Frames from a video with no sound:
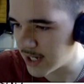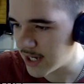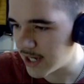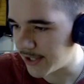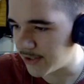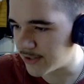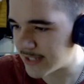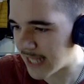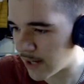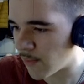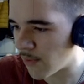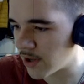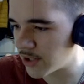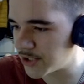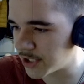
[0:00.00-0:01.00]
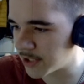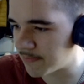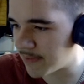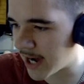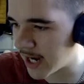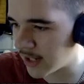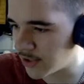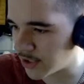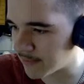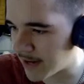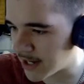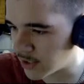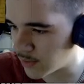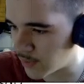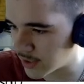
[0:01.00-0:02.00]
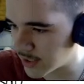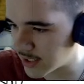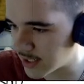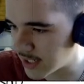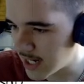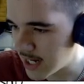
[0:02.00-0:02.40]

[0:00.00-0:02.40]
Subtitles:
use that one to compile your compiler once.